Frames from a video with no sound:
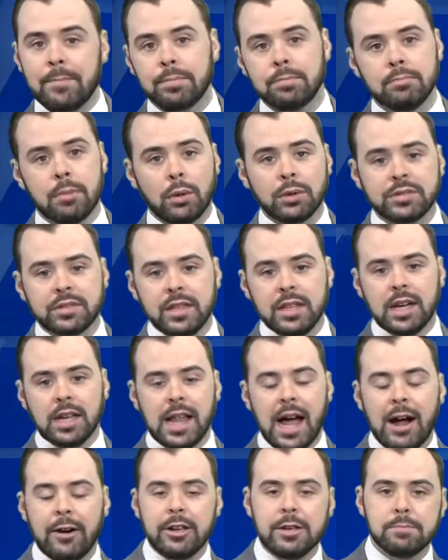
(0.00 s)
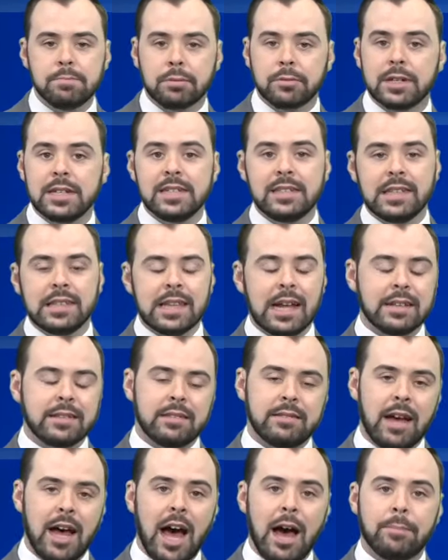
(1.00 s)
mostly cloudy, breezy. That is the
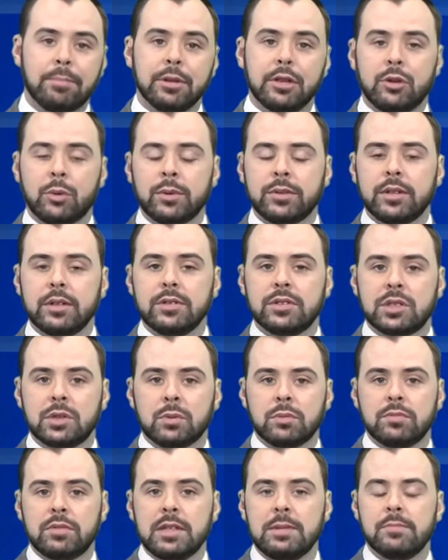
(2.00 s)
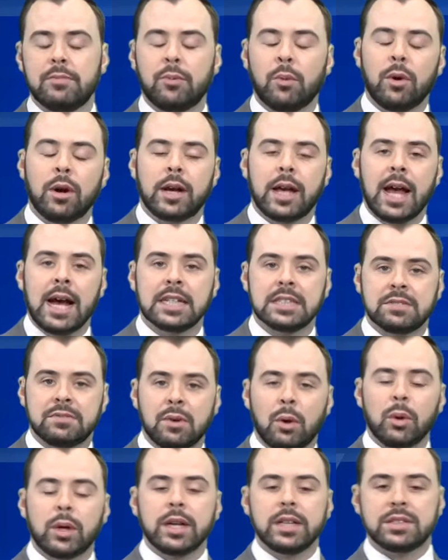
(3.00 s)
top of the twenty-two storm team forecast
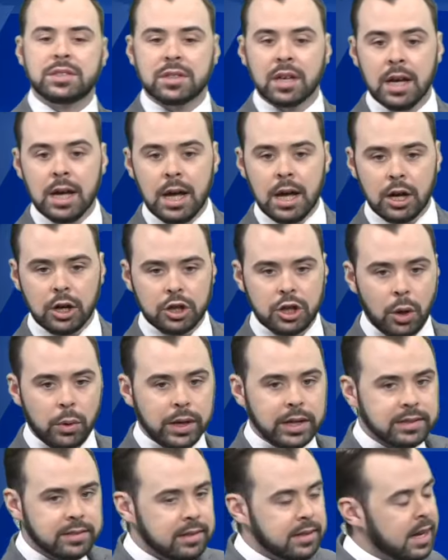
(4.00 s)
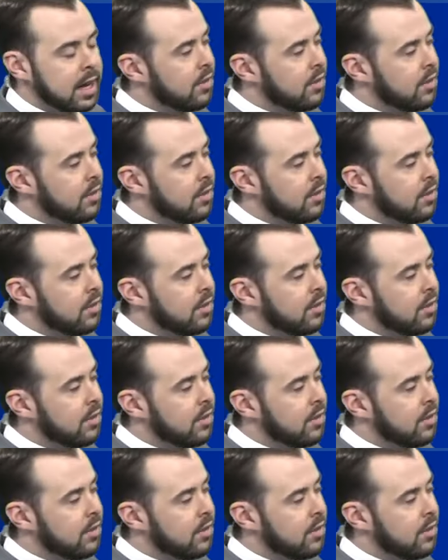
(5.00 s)
focus. Going into the day